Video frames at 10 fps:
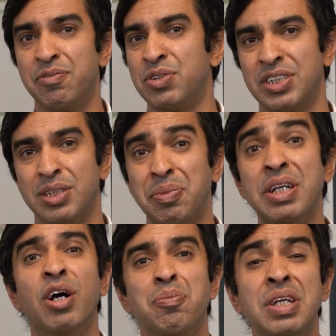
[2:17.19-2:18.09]
such as
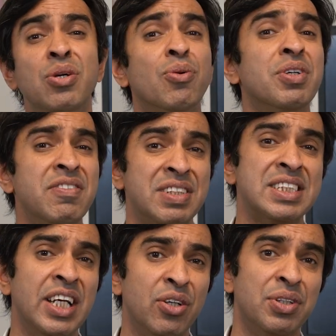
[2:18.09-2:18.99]
PRP, or even
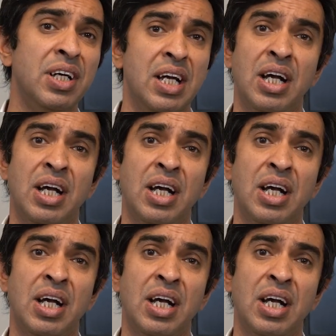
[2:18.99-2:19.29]
steroid